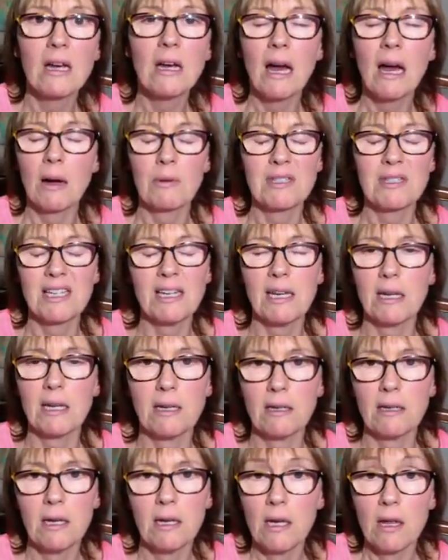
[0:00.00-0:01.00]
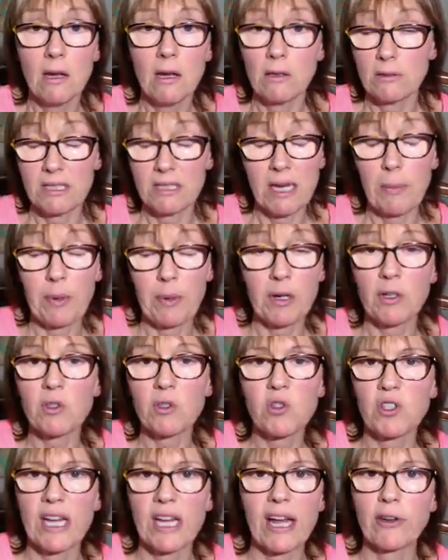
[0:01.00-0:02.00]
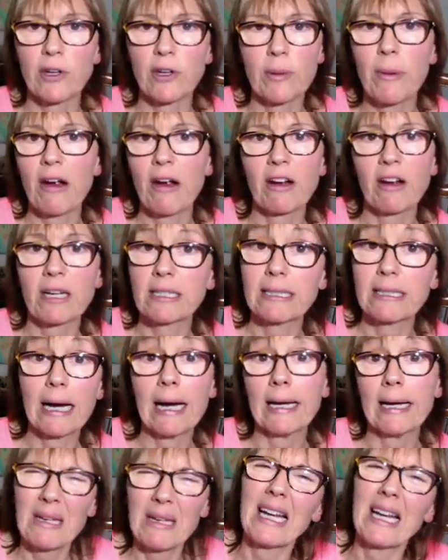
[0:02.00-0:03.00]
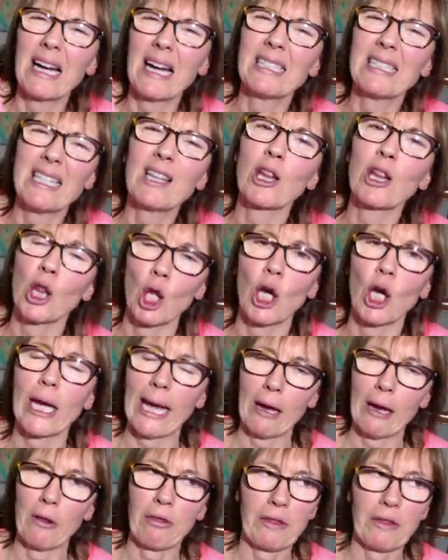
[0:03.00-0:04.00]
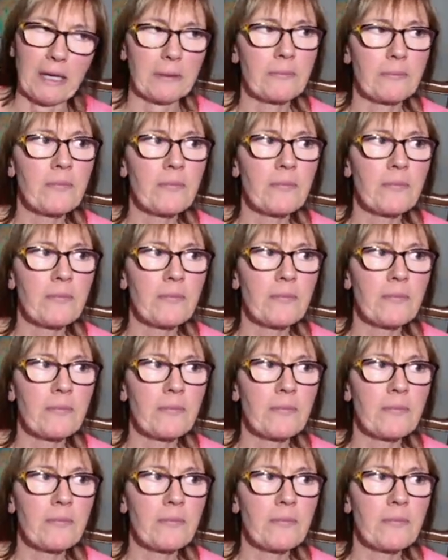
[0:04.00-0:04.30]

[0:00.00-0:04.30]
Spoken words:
I was eating typical standard American diet, and I didn't look healthy.